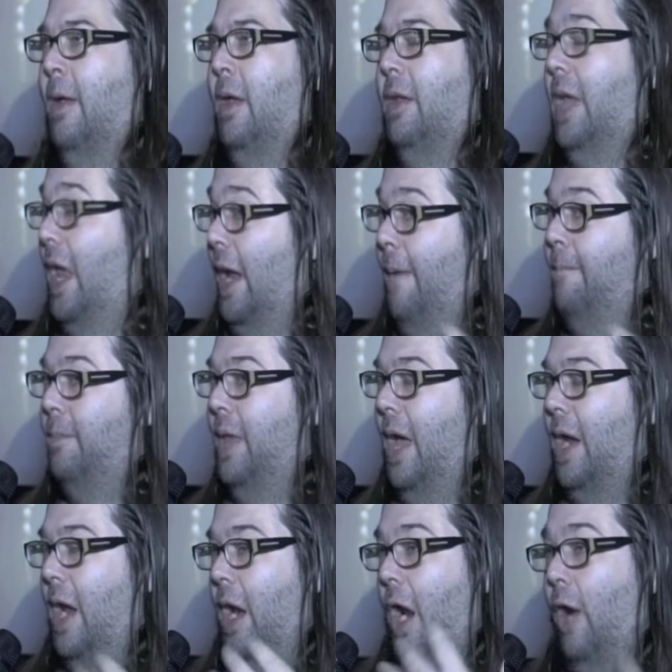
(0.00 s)
not on, not
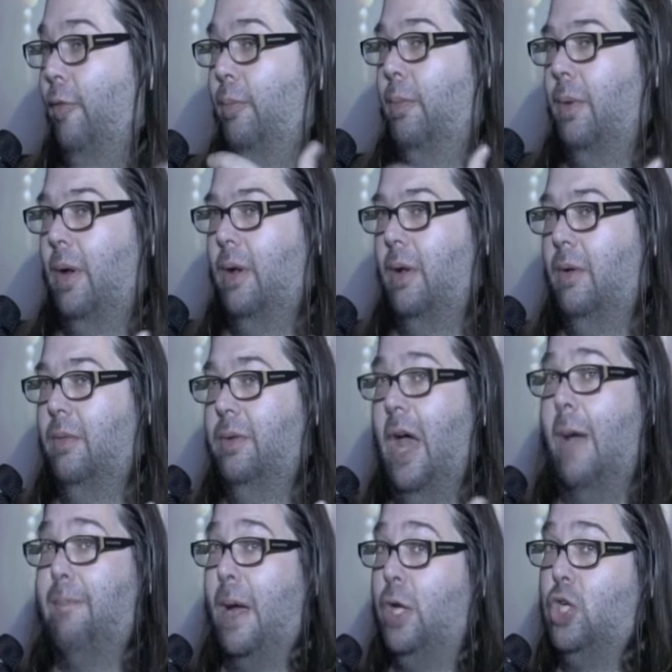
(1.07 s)
on our, uh,
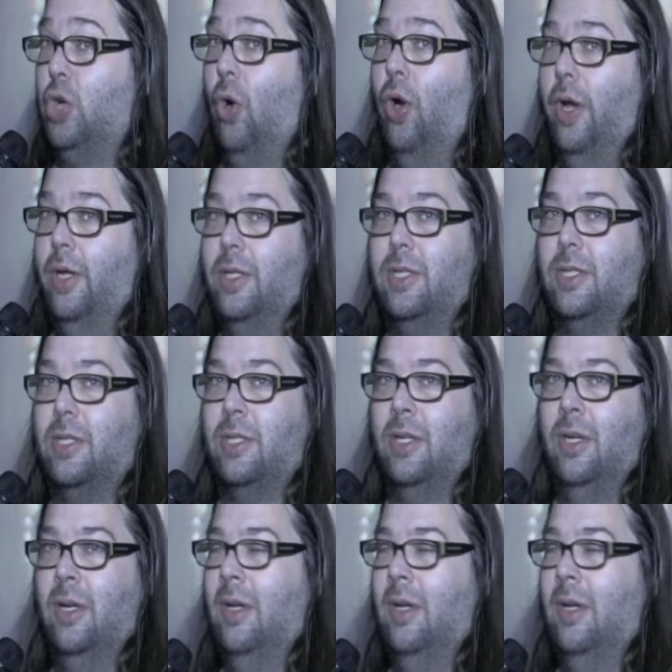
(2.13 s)
not by choice